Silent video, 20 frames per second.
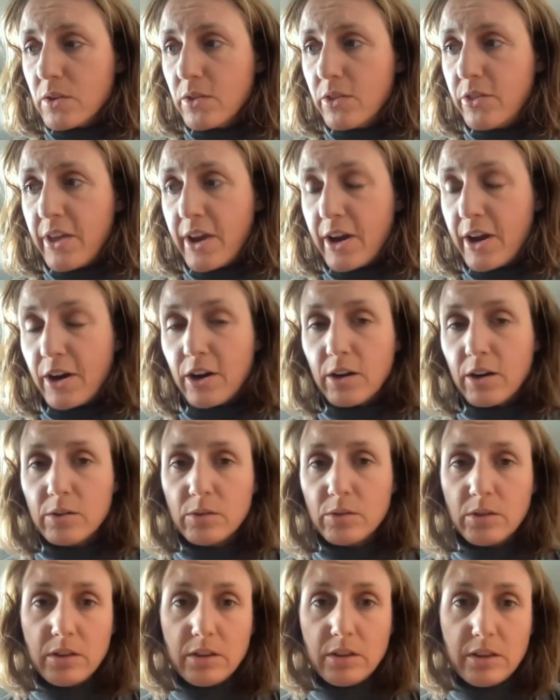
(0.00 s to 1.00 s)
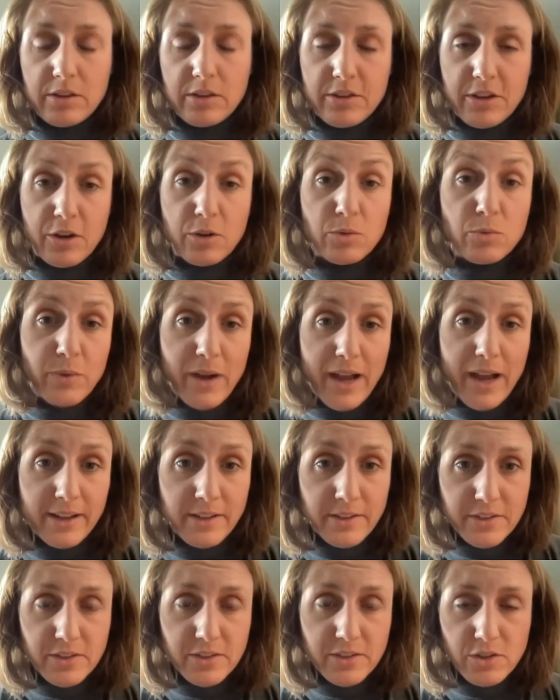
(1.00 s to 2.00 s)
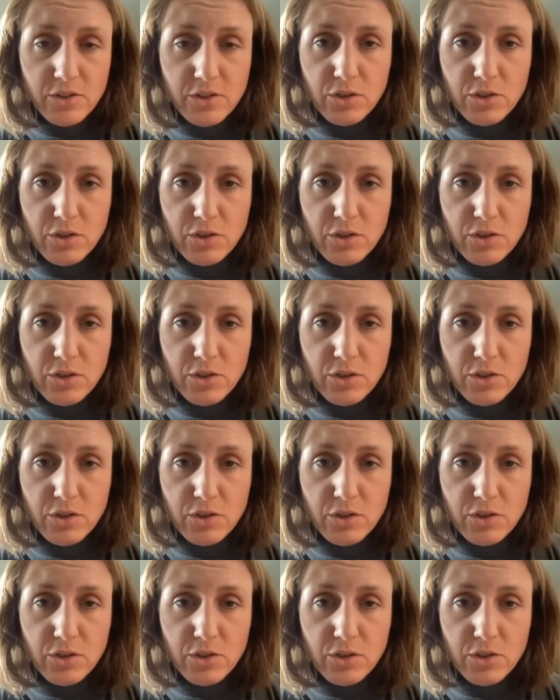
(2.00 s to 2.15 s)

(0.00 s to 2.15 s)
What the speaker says: their rent